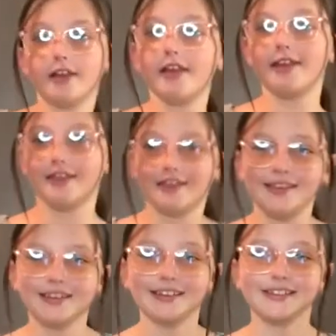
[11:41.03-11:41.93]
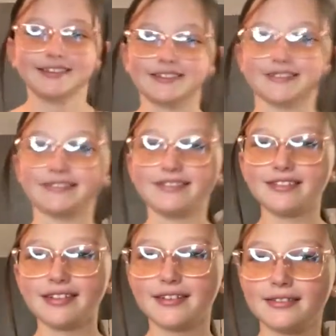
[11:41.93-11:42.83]
All right. All right, we're
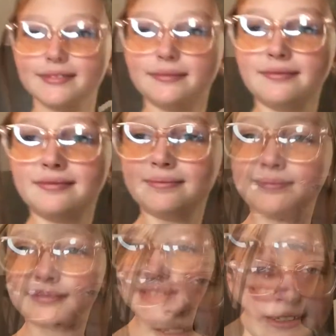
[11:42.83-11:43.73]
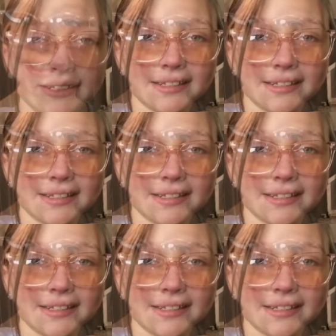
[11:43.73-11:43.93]
going to try on the next item.